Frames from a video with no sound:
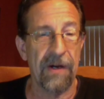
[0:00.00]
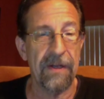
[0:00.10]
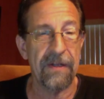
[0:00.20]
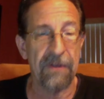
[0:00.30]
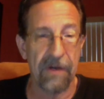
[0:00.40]

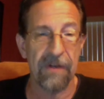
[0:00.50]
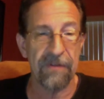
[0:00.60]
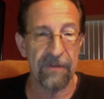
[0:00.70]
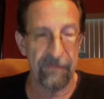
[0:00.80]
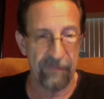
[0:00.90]
and
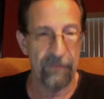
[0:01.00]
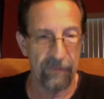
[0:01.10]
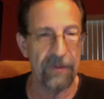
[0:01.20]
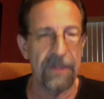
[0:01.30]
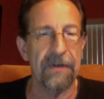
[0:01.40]
causing
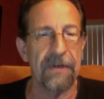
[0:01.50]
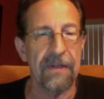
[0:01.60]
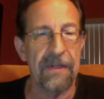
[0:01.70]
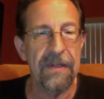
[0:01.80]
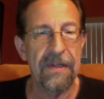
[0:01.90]

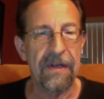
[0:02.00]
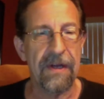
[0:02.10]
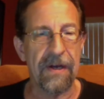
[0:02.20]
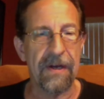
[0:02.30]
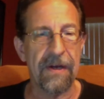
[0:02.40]
literal
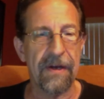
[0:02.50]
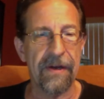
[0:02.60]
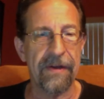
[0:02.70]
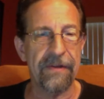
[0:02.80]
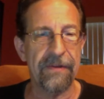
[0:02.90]

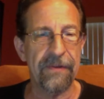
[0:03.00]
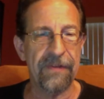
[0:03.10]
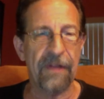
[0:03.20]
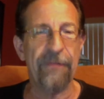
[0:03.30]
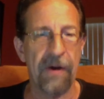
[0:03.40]

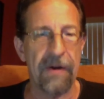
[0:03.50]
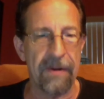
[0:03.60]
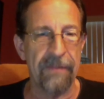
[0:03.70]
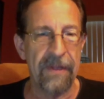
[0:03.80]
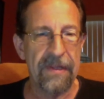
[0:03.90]

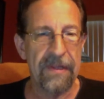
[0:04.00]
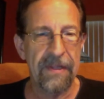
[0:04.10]
self-harm. Yeah.